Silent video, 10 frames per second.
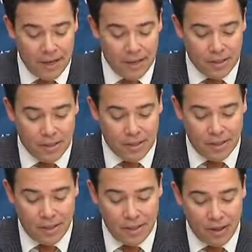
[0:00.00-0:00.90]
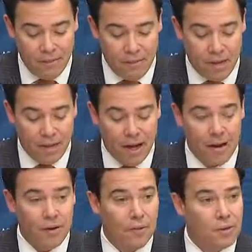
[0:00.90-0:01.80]
And it's uh, I've had the
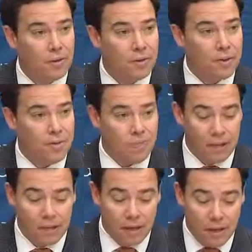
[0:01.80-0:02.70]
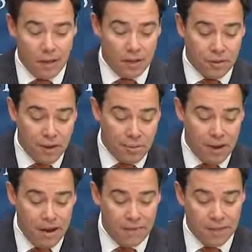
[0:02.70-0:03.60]
honor to work with him uh, also in the
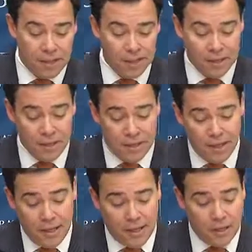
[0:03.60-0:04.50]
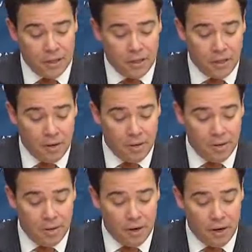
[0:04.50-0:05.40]
private sector. He's the chairman
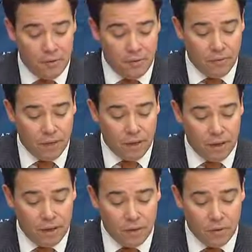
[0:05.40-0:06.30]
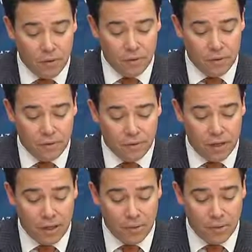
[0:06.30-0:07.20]
of the Armed uh, Forces
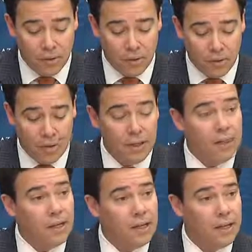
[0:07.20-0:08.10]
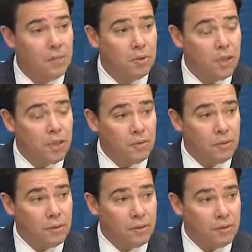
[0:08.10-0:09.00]
Fund Board uh, in Malaysia,
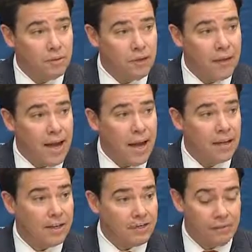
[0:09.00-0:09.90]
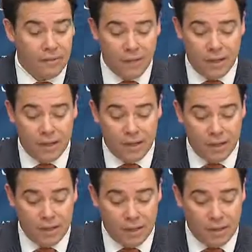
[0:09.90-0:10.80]
which is a very active uh,
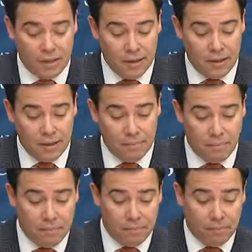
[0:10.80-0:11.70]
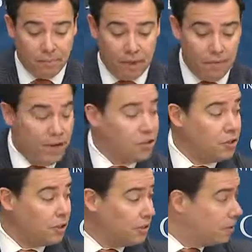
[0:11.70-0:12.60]
and
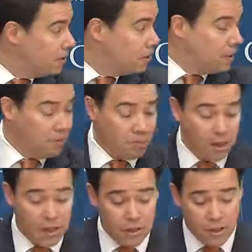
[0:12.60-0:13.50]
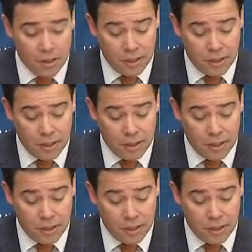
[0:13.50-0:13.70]
investor in Malaysia.